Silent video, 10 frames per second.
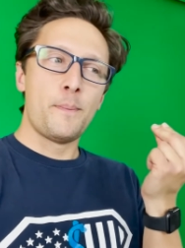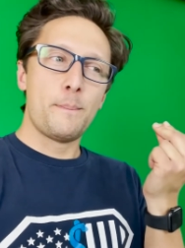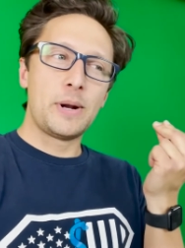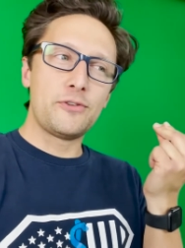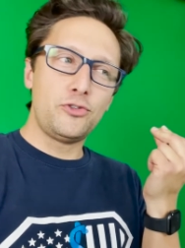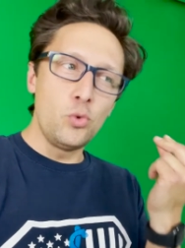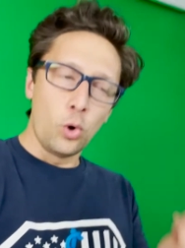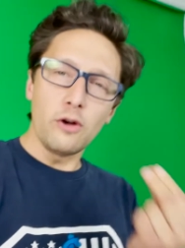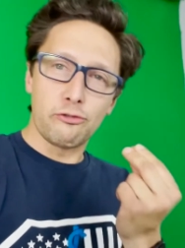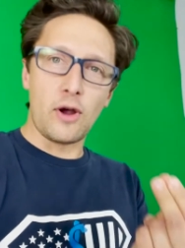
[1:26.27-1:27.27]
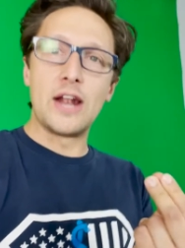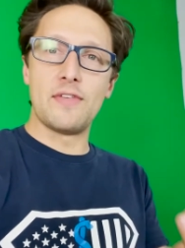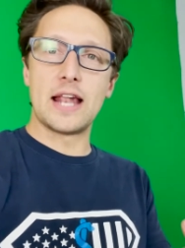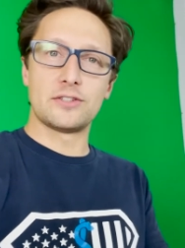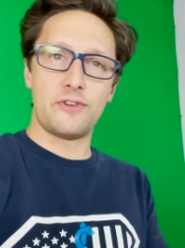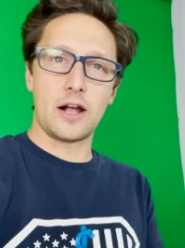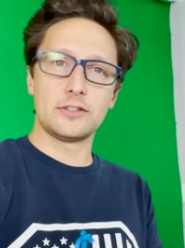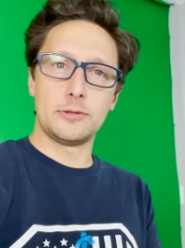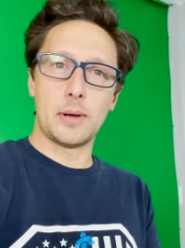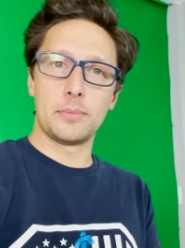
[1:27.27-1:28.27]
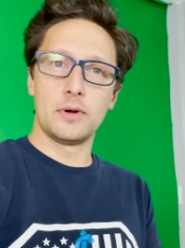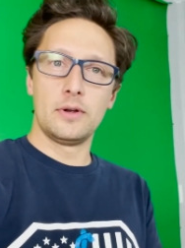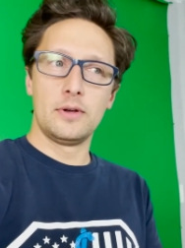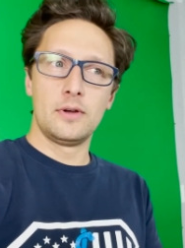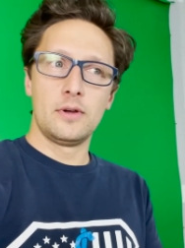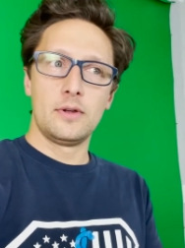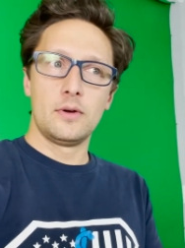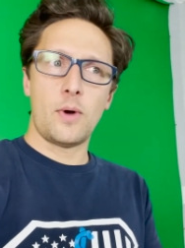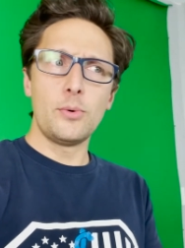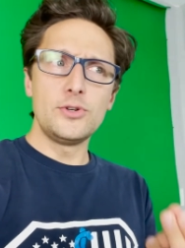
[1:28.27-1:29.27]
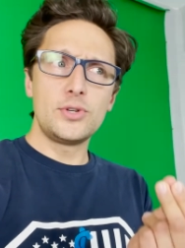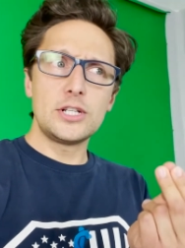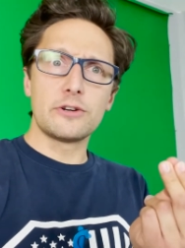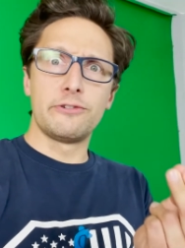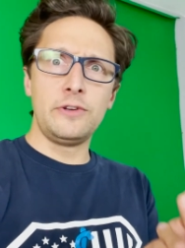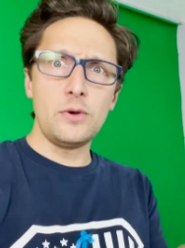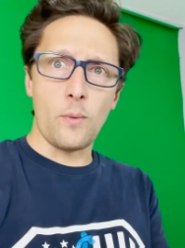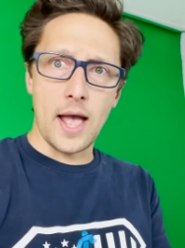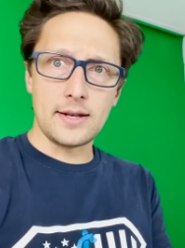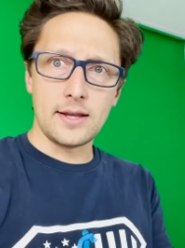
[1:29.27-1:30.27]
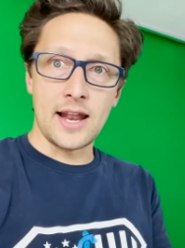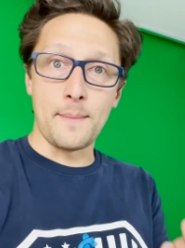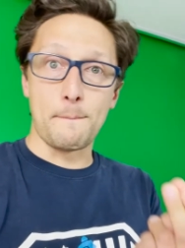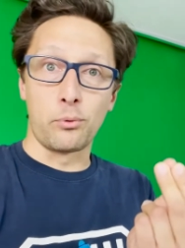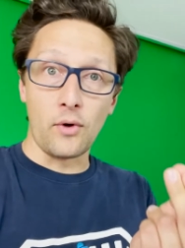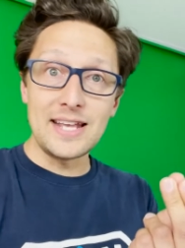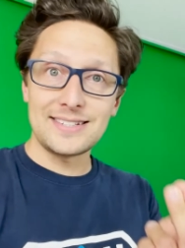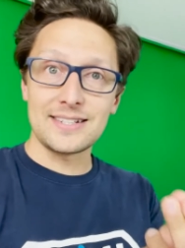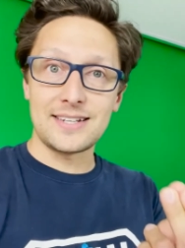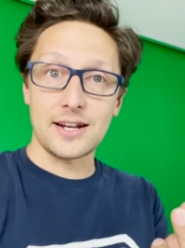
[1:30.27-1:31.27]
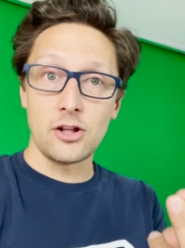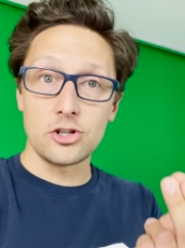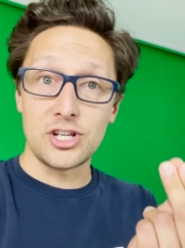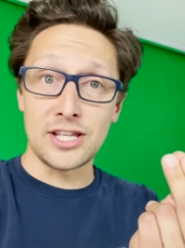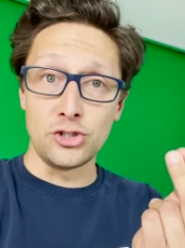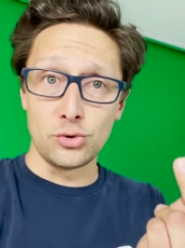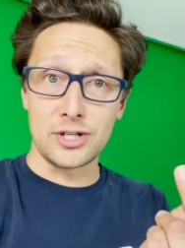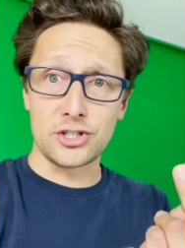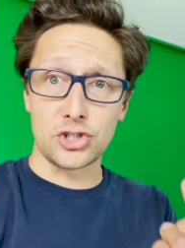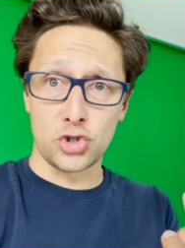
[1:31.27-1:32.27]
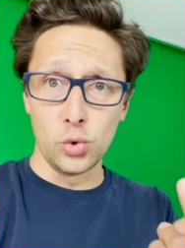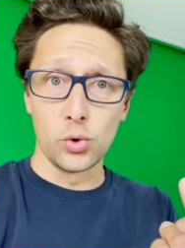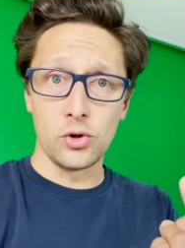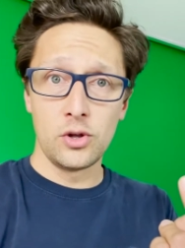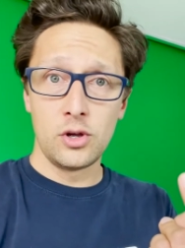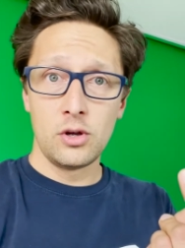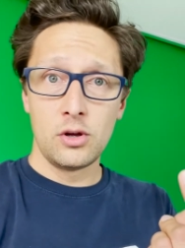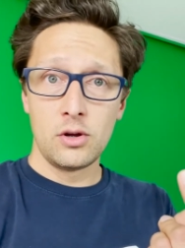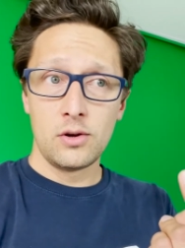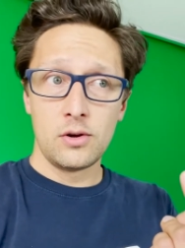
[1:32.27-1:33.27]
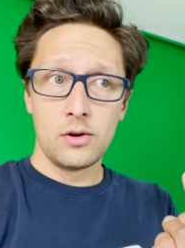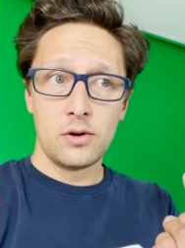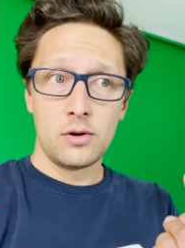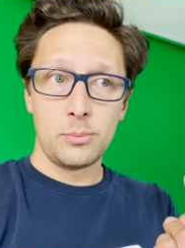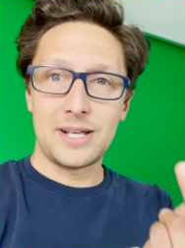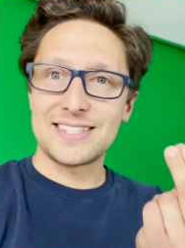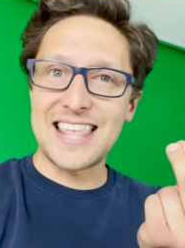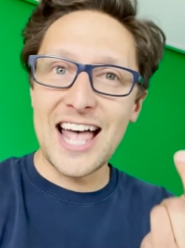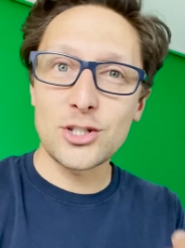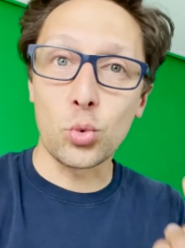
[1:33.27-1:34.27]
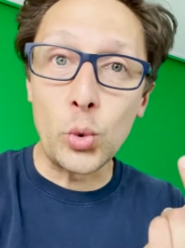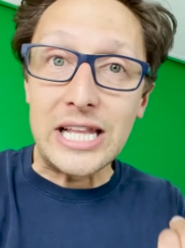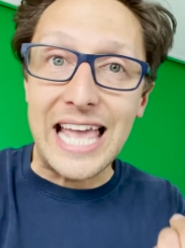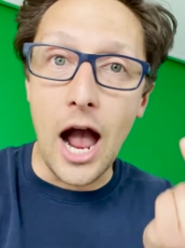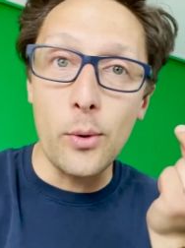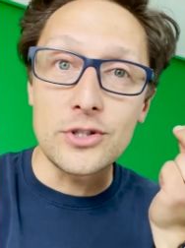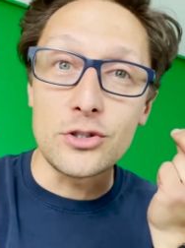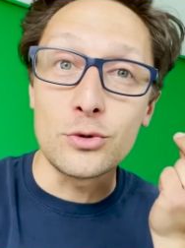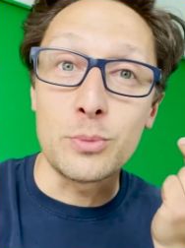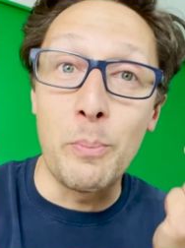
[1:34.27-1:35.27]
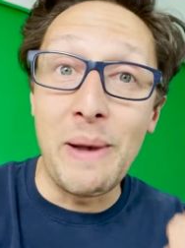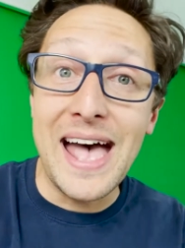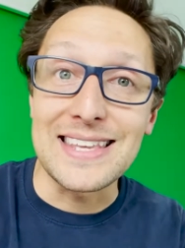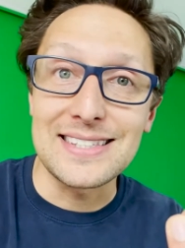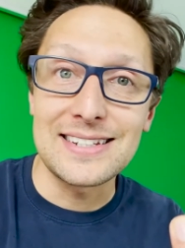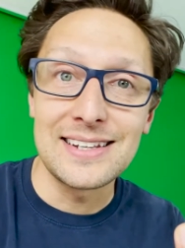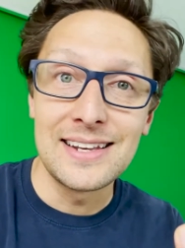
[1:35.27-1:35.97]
But if you were afraid of that as a faculty member, why wouldn't you get your feet wet and embrace this technology and then use it as a tool? Because that's really how it's used best.